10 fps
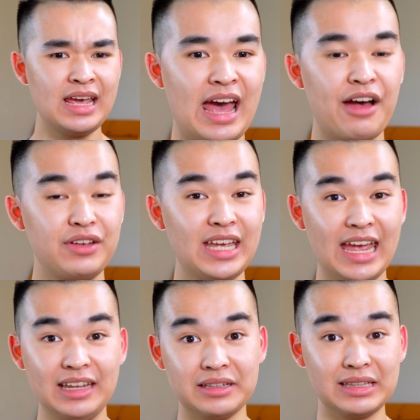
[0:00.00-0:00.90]
having
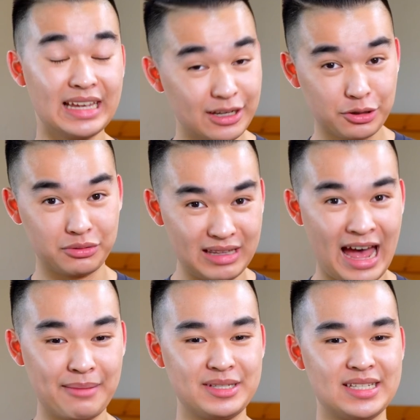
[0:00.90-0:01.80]
a later
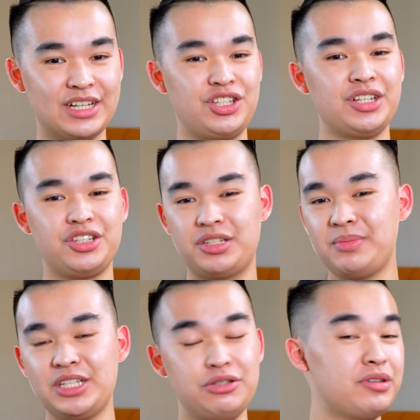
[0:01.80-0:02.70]
lab session just
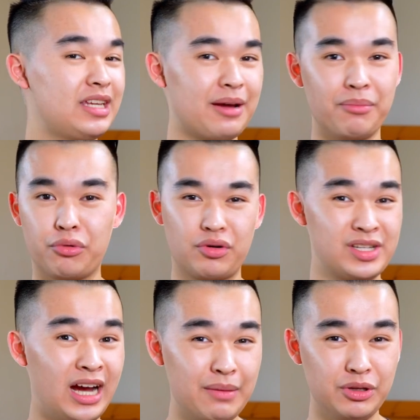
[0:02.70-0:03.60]
means you get more
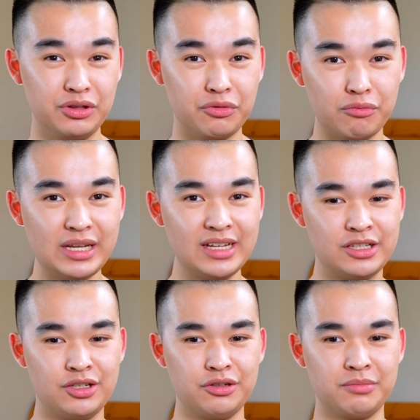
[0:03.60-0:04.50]
time in the week
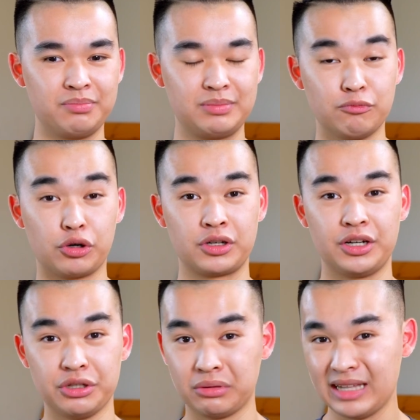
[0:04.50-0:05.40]
to work
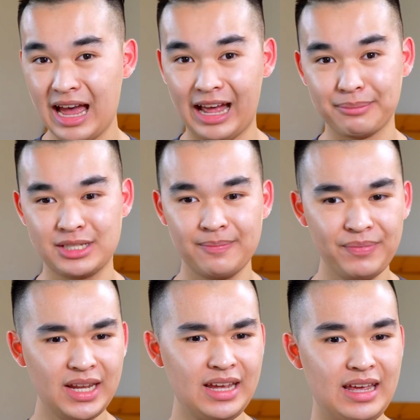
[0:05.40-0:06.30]
on your labs.
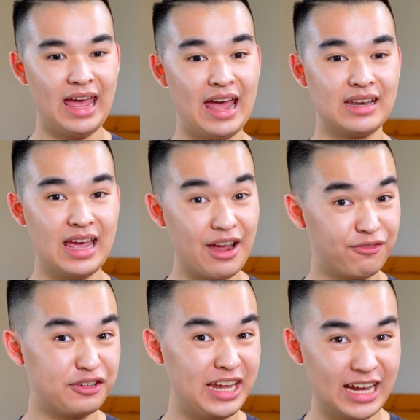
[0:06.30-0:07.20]
And
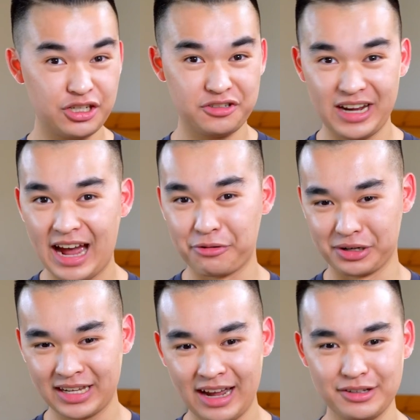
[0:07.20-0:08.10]
every extra
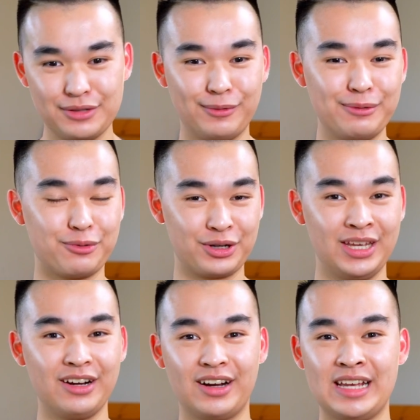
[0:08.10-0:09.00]
hour counts when
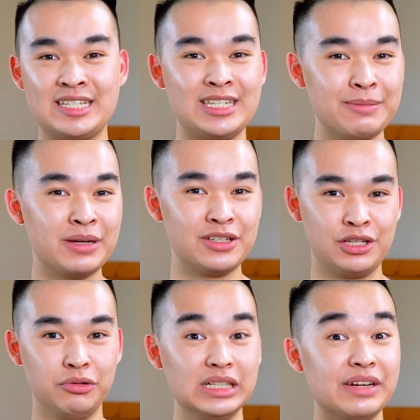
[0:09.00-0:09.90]
working on a CPen
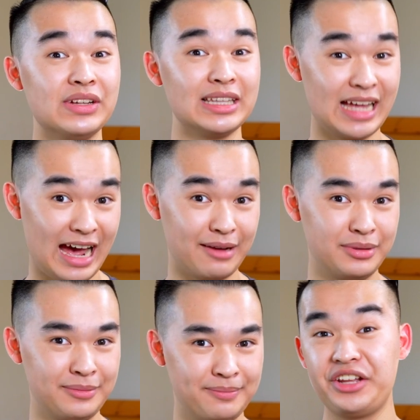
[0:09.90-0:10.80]
211
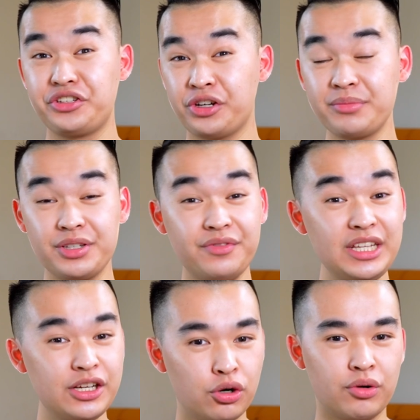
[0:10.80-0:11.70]
lab. In terms of
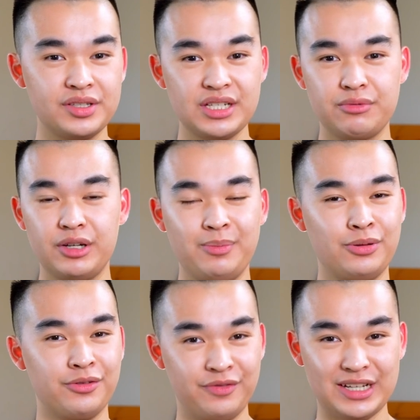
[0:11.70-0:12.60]
the courses with
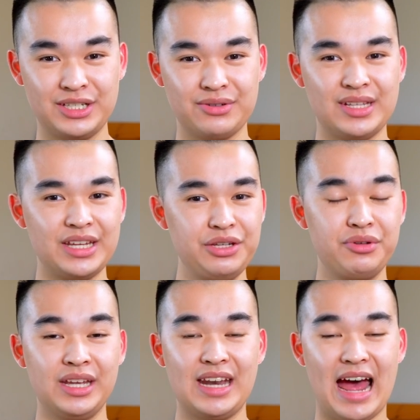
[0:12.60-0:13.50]
professors that you
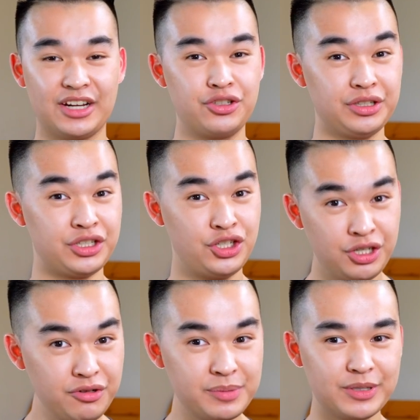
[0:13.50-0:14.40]
can actually
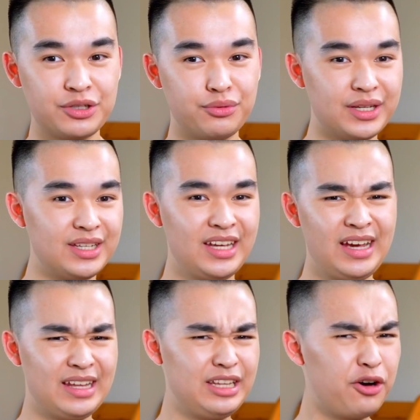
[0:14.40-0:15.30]
choose between,
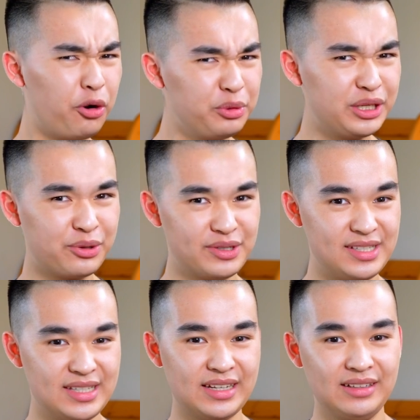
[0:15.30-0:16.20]
the only
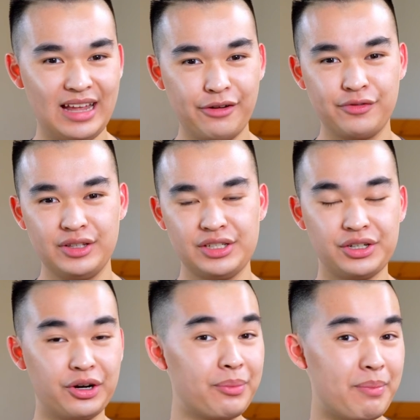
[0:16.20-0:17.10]
courses that allow for this
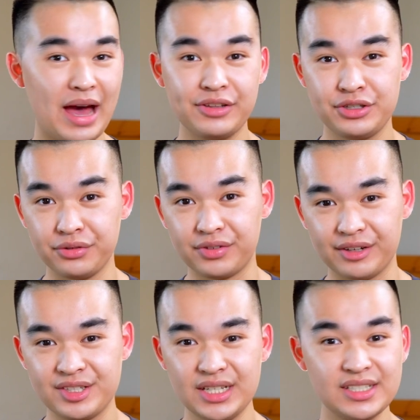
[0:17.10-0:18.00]
are Math
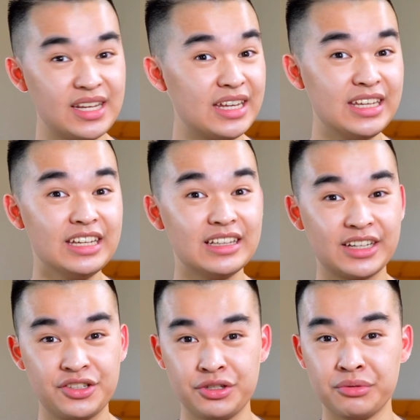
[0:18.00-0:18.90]
256 and
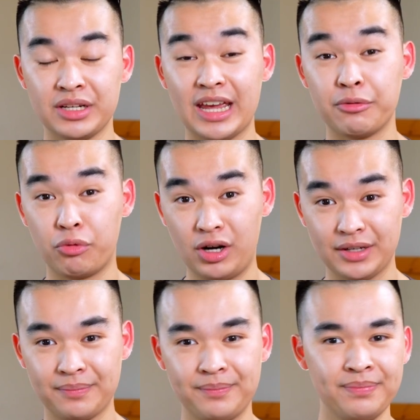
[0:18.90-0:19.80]
ELEC
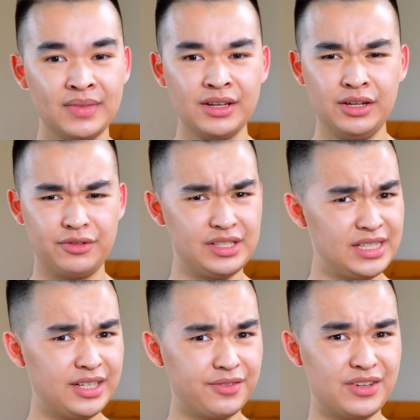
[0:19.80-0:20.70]
2ND-YEAR. For the
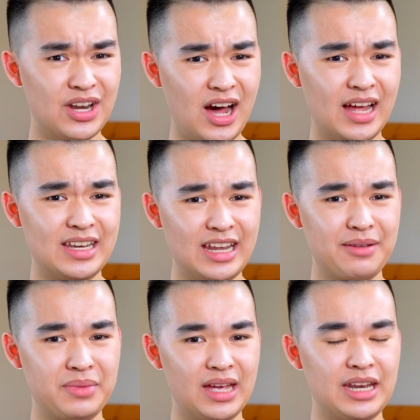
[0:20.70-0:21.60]
sake of not
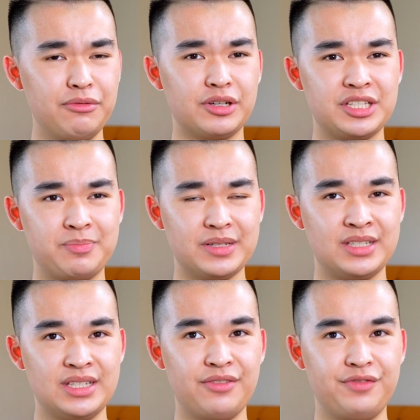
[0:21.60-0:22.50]
naming anyone
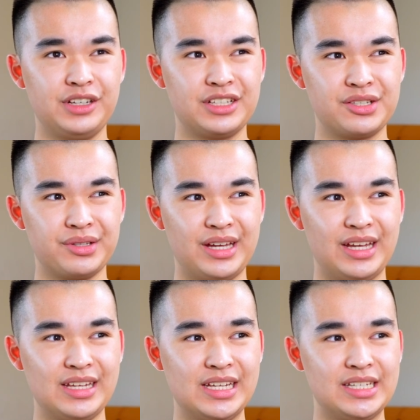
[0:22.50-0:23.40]
specific so
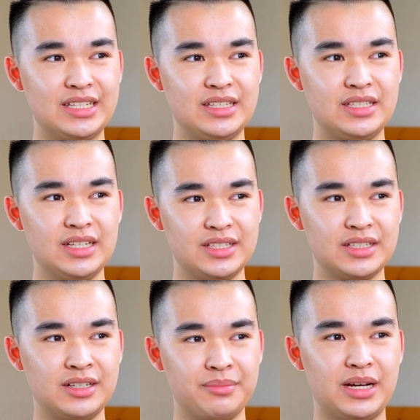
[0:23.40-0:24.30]
that it
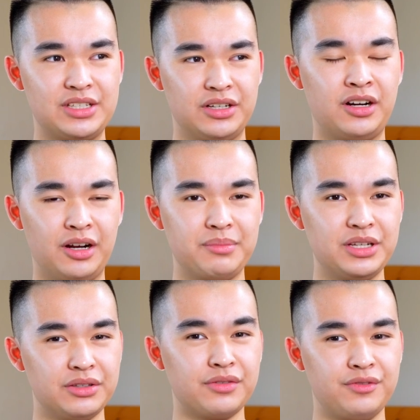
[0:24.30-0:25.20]
doesn't come back to haunt me
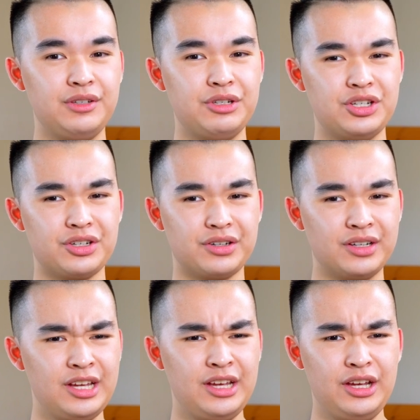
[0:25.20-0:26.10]
in the future,
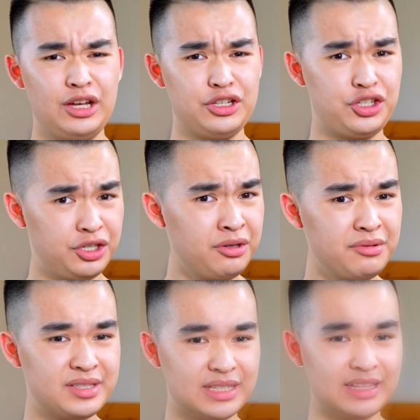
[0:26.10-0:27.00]
choose